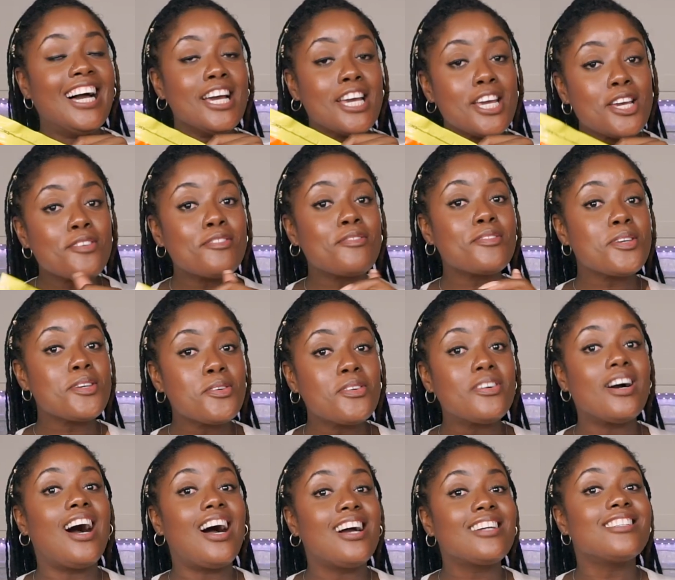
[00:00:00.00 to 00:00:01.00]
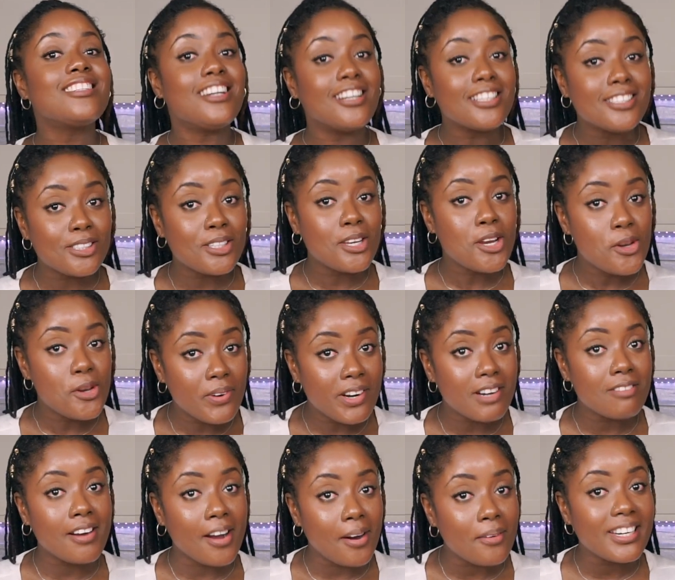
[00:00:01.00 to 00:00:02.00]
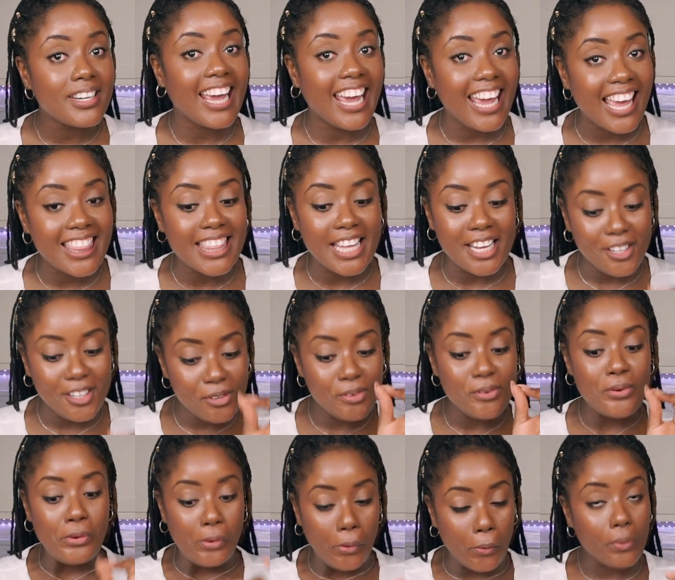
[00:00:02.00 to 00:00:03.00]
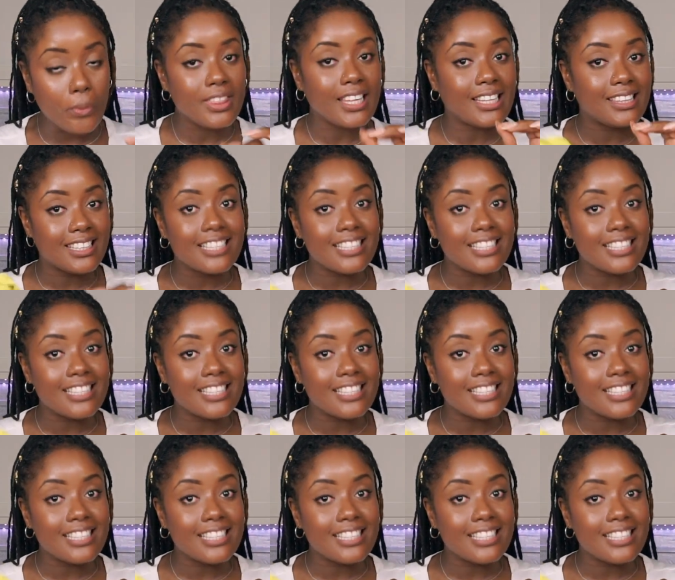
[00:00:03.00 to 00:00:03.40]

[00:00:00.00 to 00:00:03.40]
If you are not new around here, then you know that